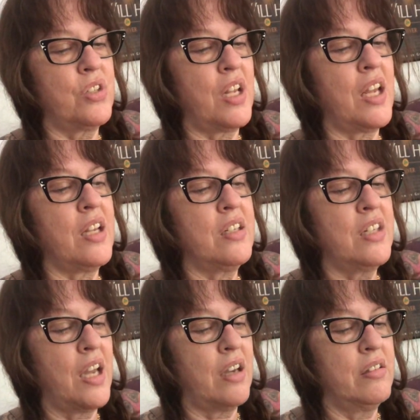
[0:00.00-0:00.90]
And
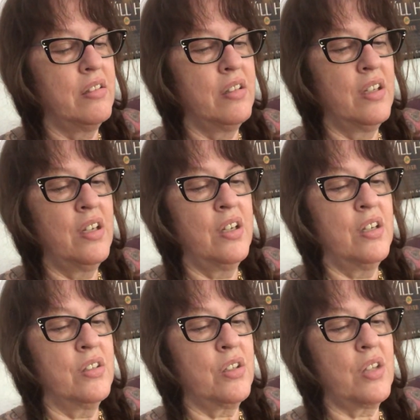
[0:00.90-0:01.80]
yeah,
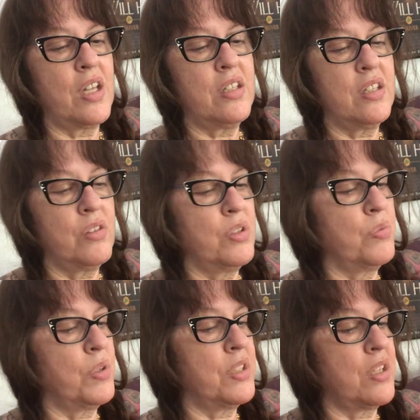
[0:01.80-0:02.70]
so that's the only
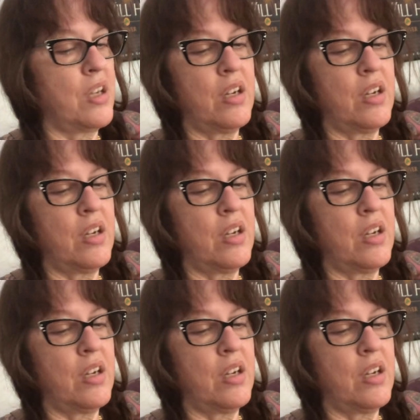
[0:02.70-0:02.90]
reason.